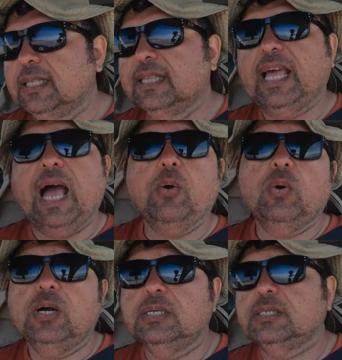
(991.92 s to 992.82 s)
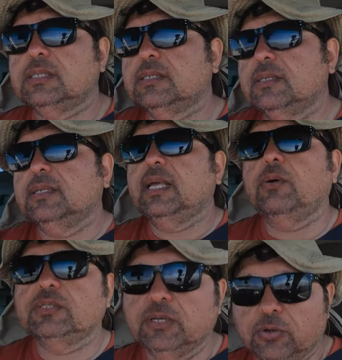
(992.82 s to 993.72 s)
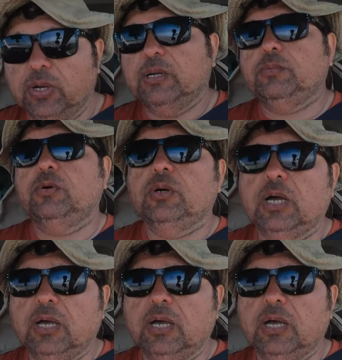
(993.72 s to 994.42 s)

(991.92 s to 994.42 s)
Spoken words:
That was incredible.